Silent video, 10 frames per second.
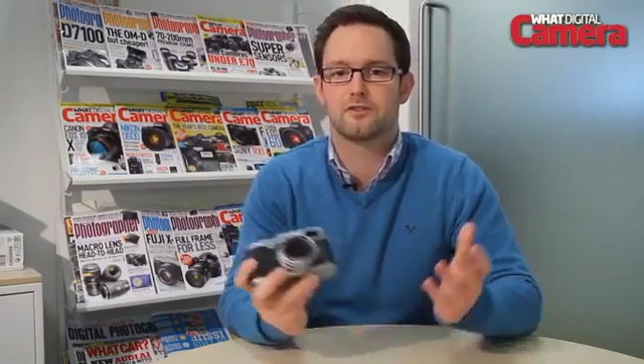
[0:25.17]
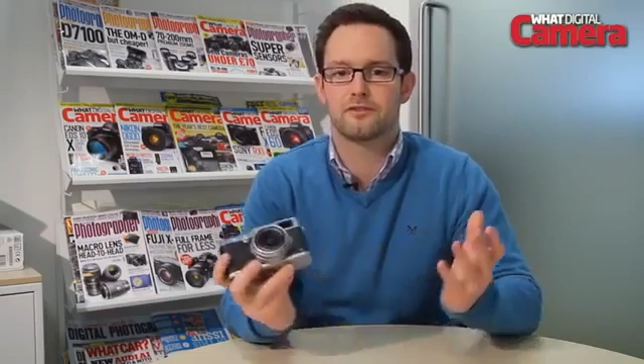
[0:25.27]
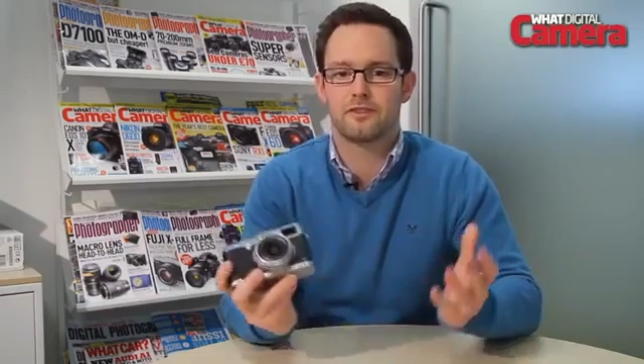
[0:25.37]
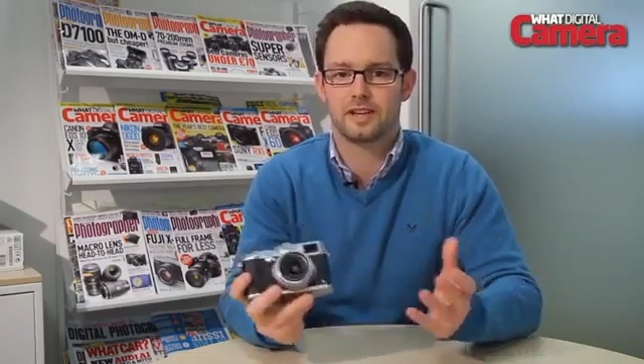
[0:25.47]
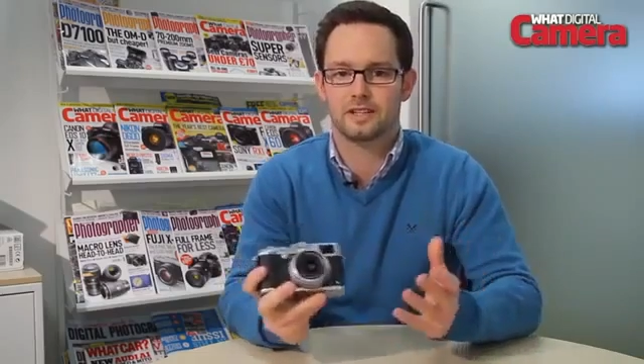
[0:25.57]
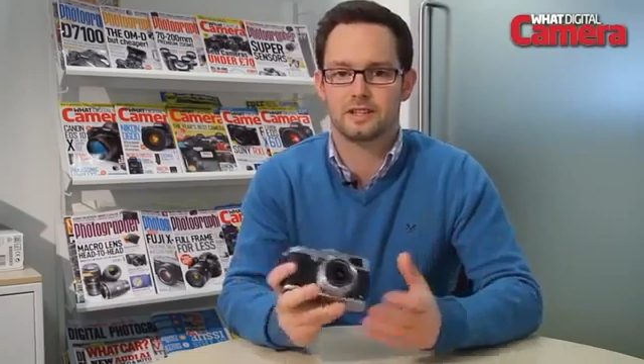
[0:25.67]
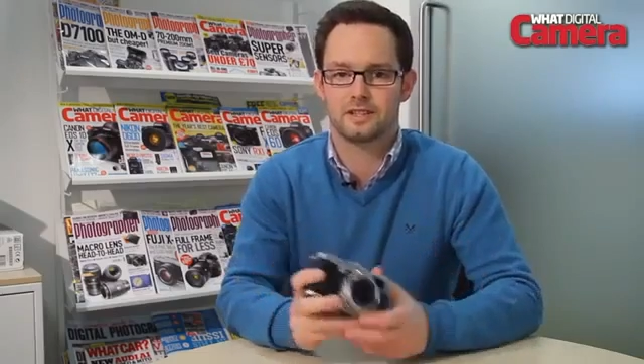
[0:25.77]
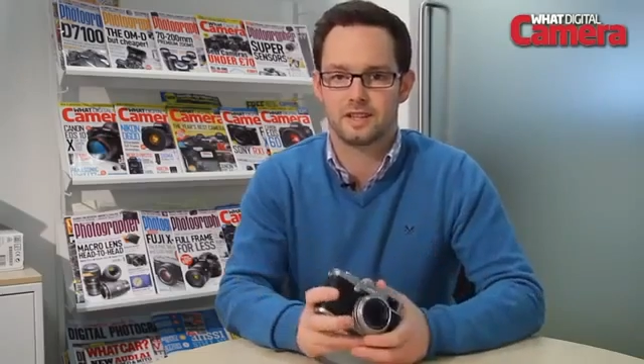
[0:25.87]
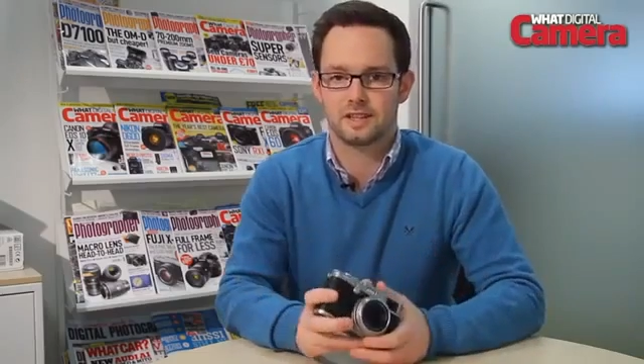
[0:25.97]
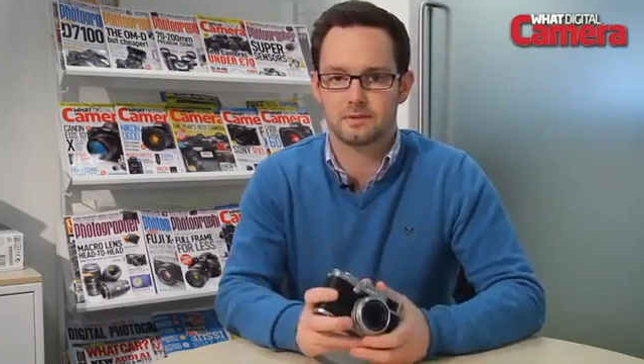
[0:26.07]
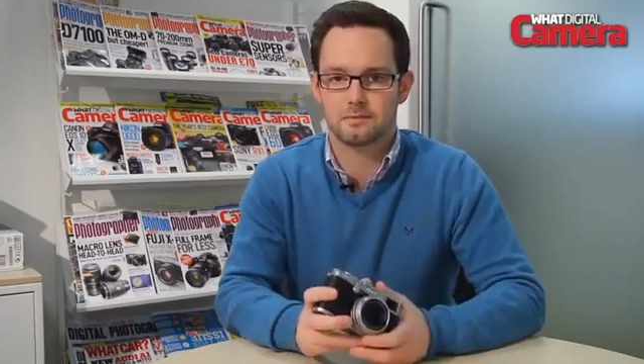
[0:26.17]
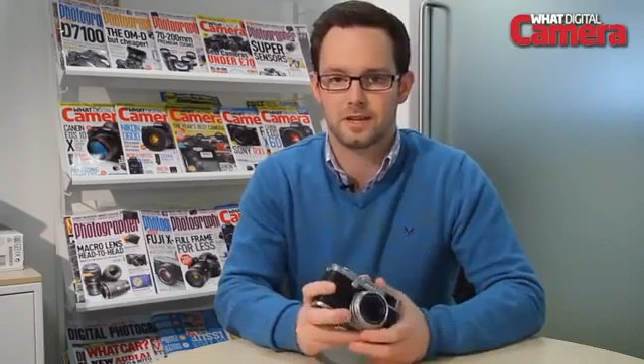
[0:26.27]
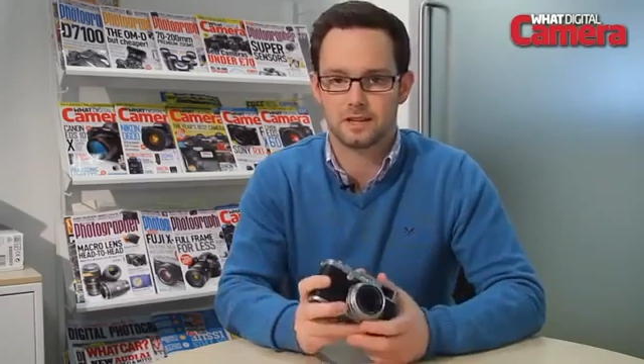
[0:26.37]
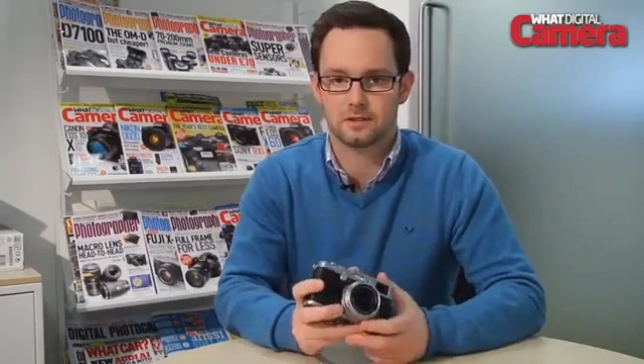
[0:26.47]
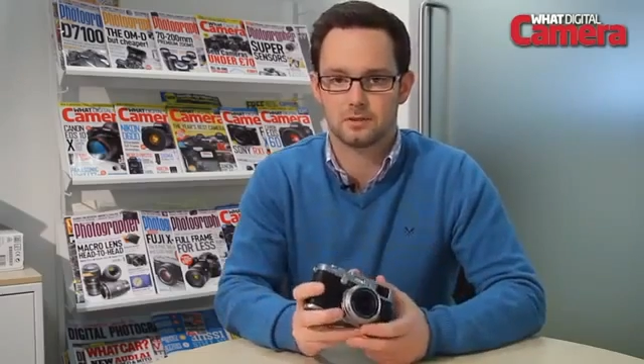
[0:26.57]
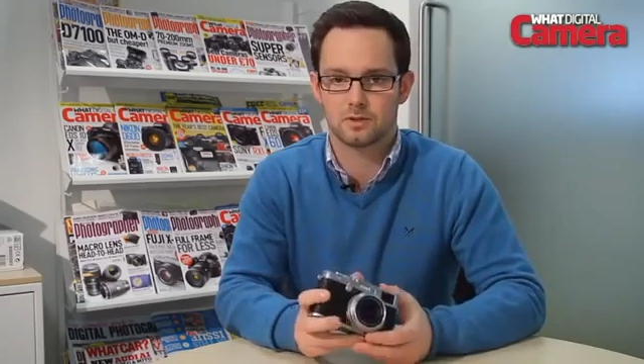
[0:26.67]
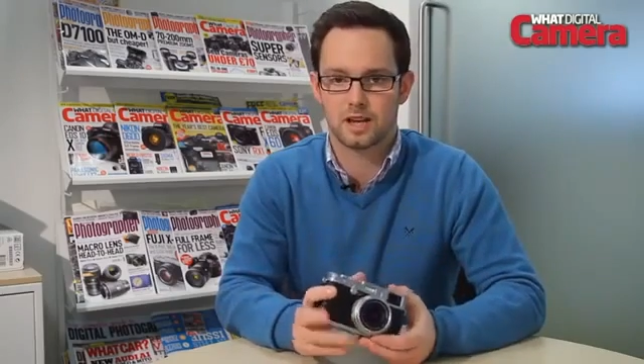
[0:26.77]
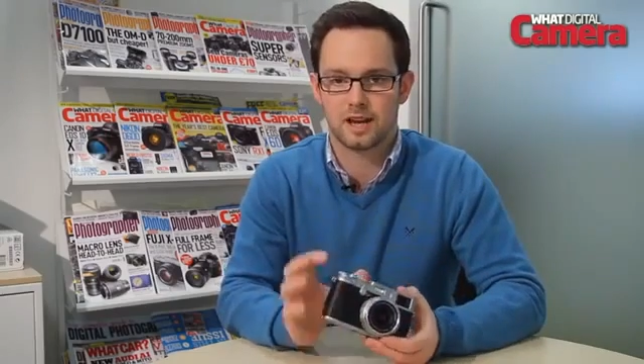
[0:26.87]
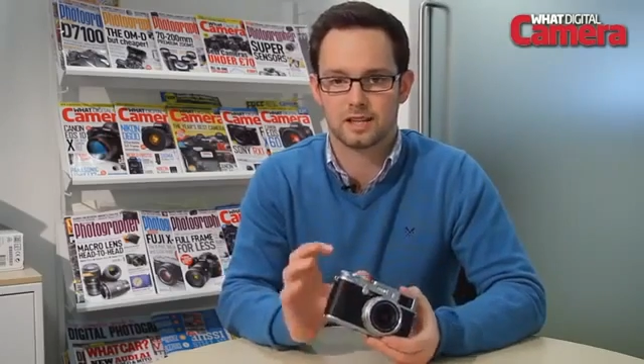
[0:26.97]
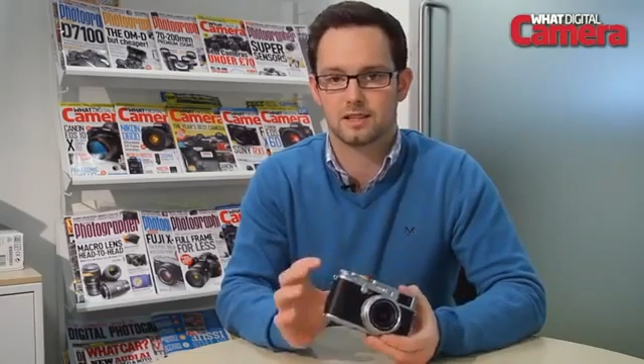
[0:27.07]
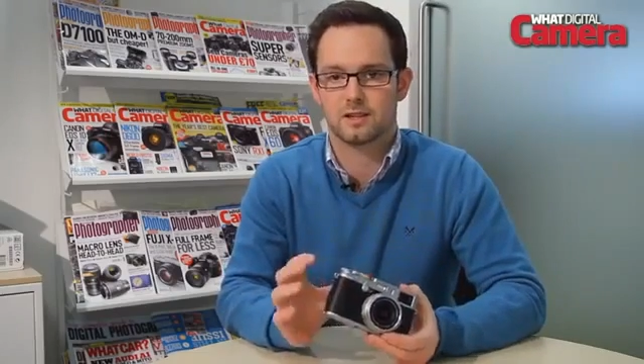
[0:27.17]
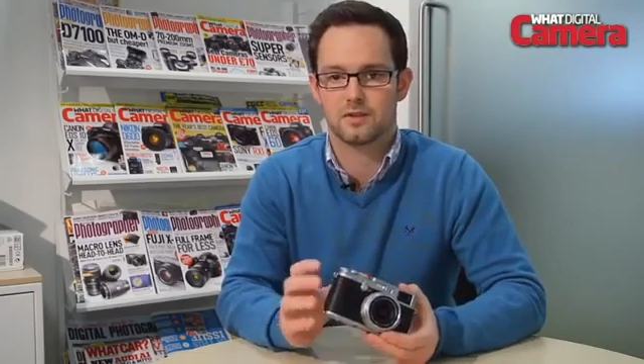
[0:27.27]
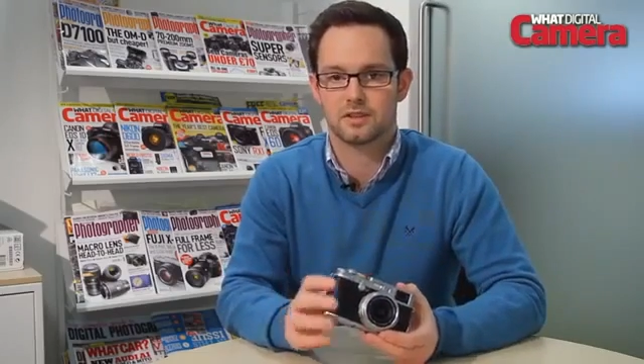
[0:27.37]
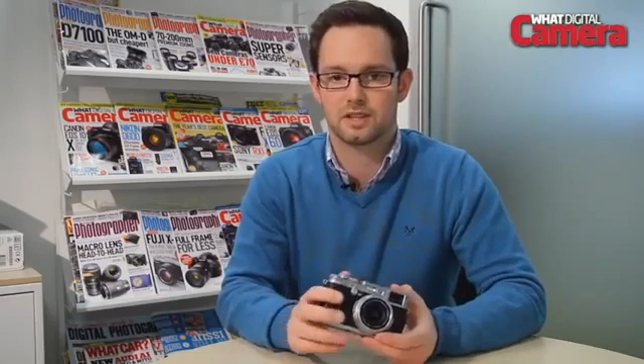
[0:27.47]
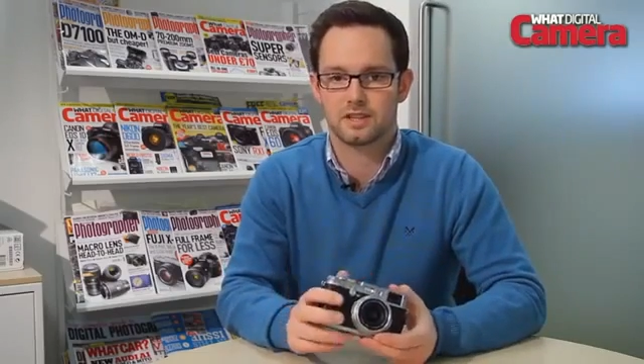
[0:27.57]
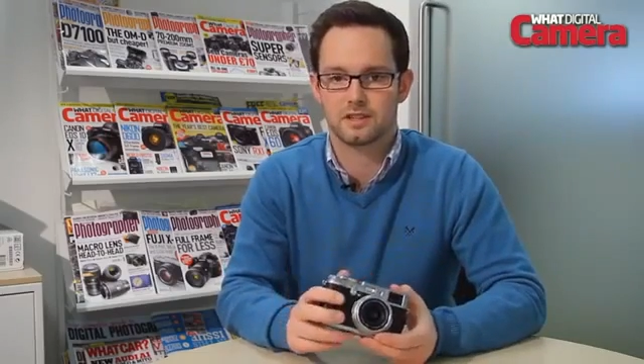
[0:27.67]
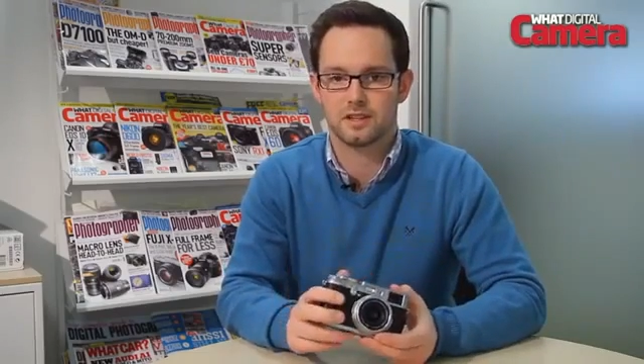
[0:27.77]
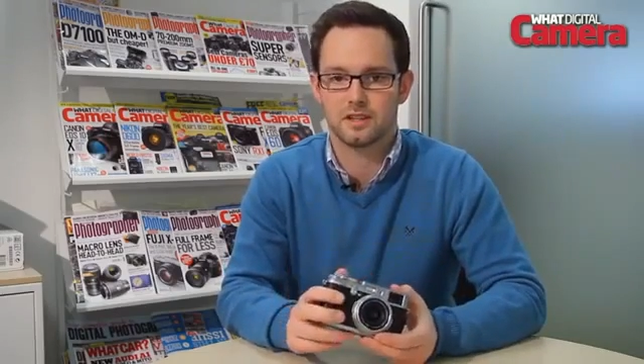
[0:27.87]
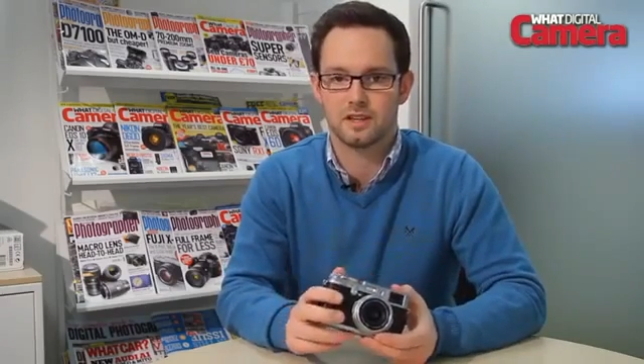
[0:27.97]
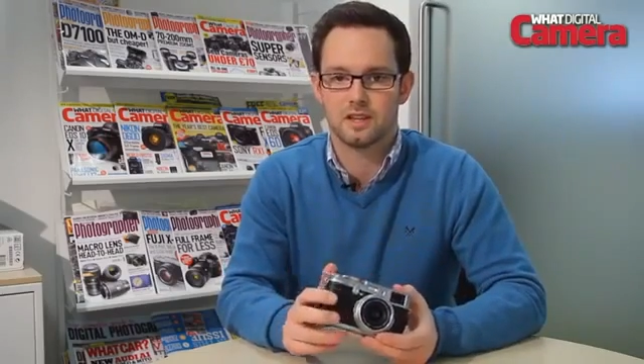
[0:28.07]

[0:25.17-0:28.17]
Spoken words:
phase detect pixels actually on the sensor.